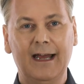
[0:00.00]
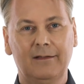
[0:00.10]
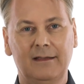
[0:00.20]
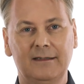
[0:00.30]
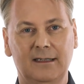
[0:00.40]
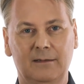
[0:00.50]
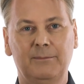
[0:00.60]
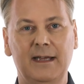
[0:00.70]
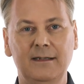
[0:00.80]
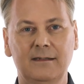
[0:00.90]
athletes at the
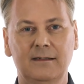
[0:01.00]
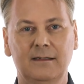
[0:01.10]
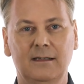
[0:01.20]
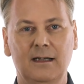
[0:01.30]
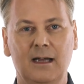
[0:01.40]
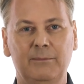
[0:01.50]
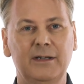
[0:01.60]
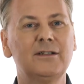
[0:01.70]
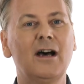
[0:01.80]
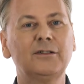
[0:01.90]
base,
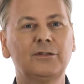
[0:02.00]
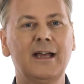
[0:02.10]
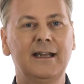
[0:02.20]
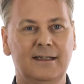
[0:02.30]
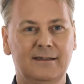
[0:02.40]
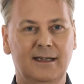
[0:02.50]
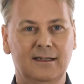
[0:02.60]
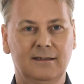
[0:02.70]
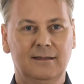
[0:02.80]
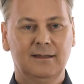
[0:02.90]
but not to that extent.